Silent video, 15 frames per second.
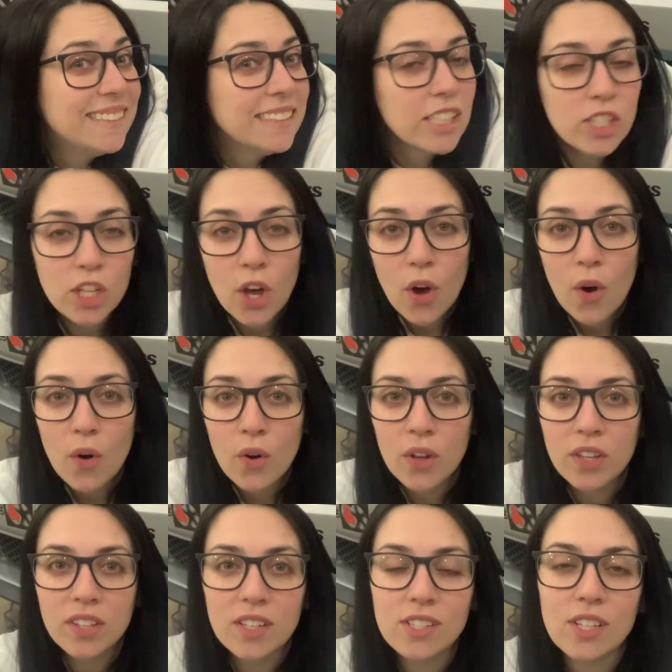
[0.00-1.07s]
So
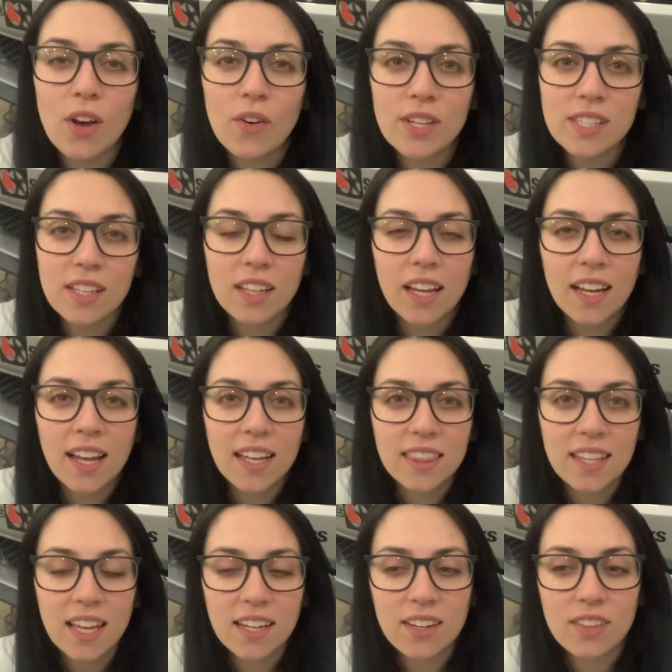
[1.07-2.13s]
there's always a light at
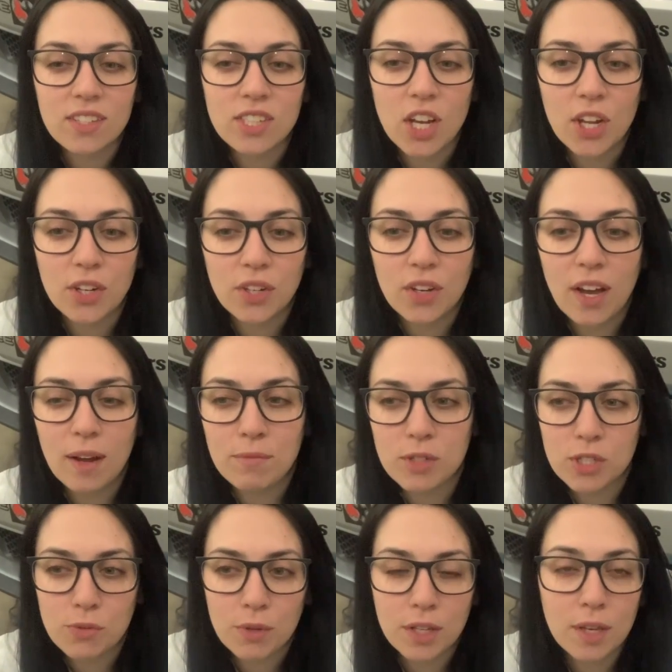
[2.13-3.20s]
the end of the tunnel. I'm
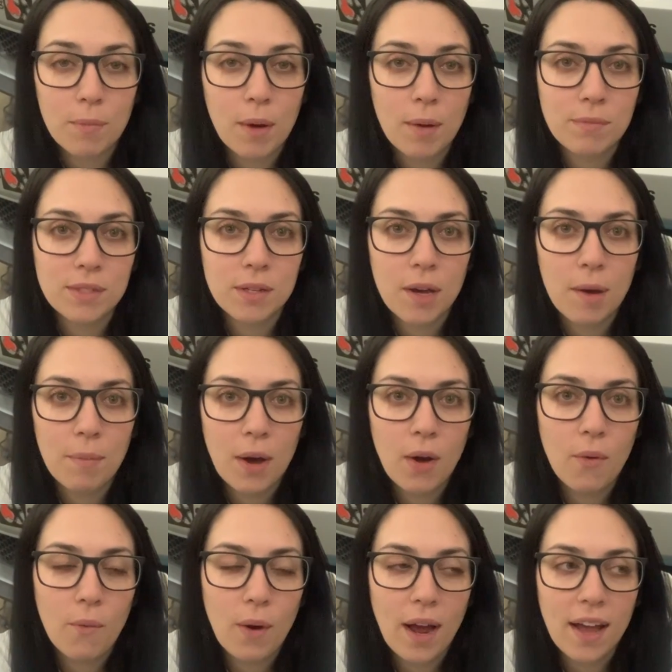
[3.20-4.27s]
just really bummed
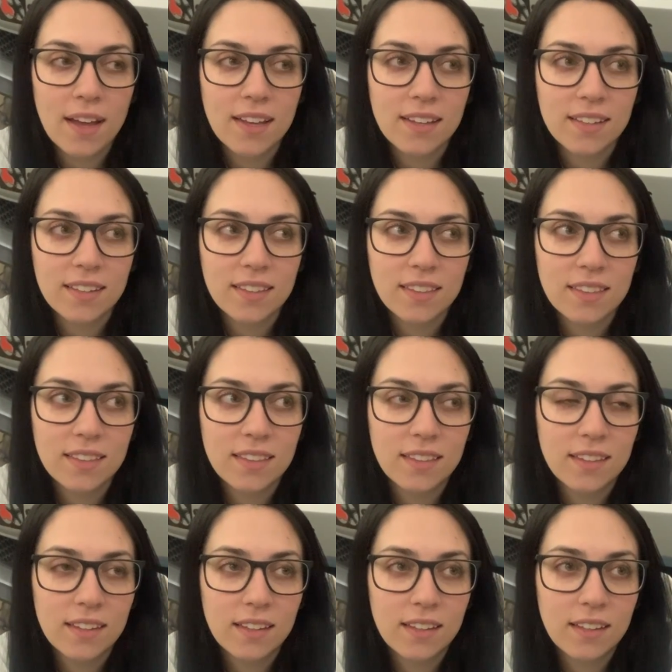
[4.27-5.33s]
about why
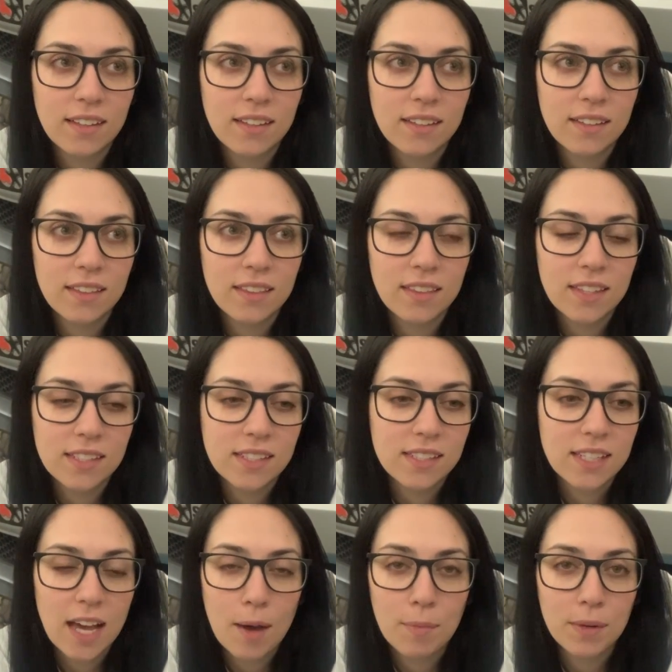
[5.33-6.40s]
this
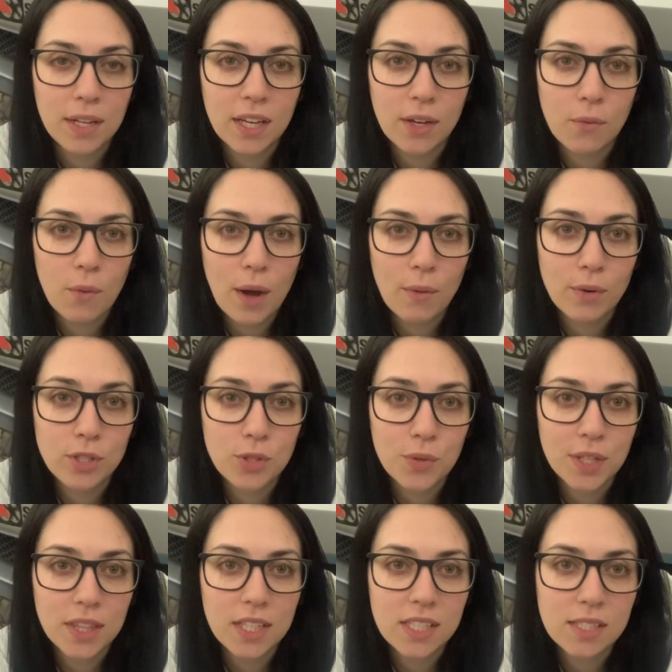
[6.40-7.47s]
is happening and why we're
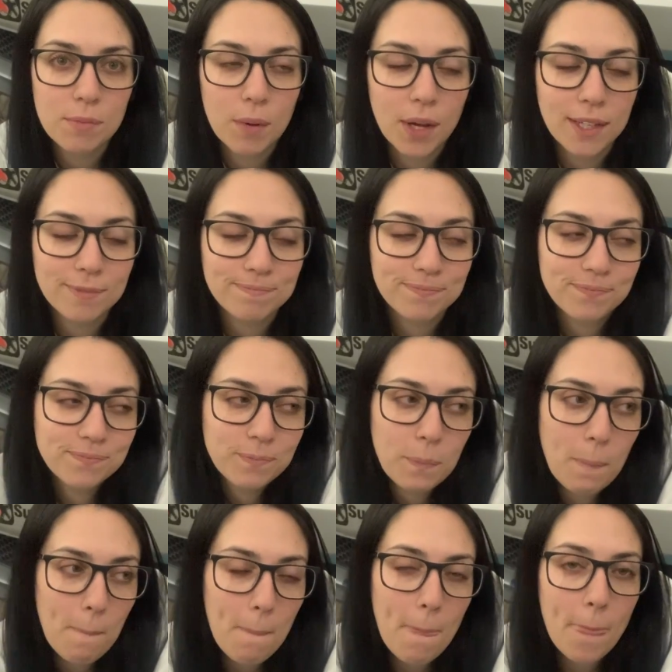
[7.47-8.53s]
doing this, but
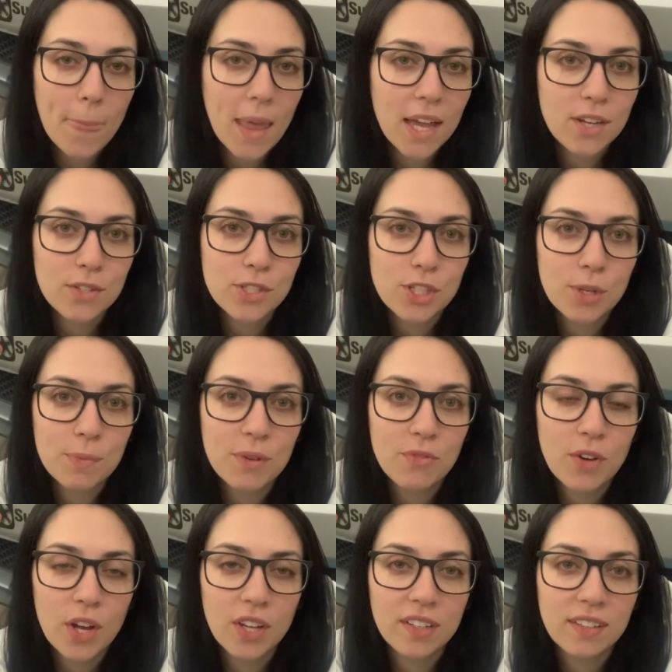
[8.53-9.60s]
it'll still be
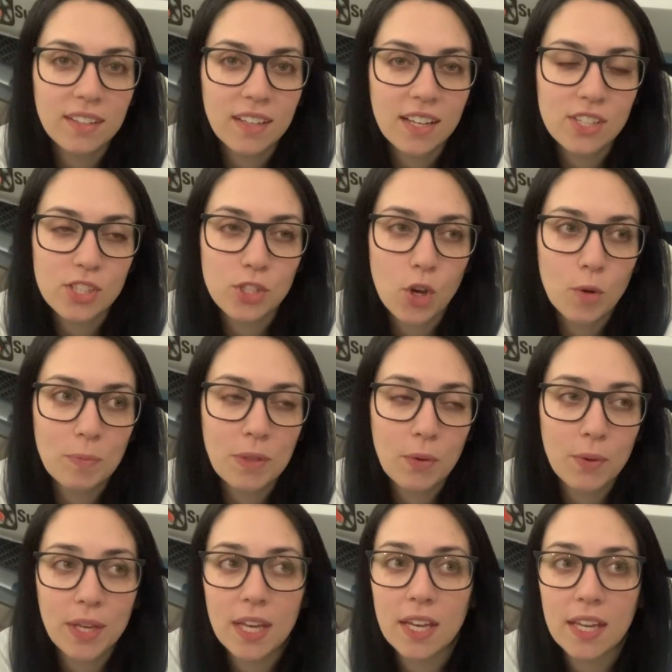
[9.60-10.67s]
fun. I just hope that
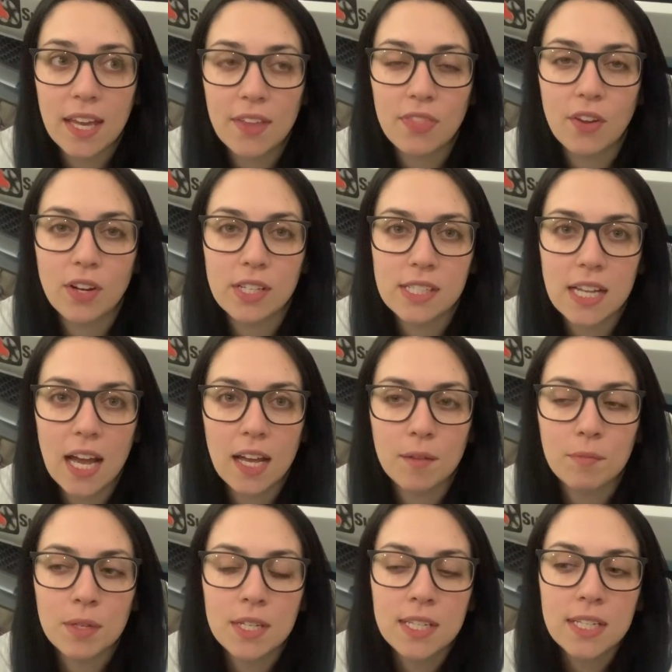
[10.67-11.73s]
we can get there in time.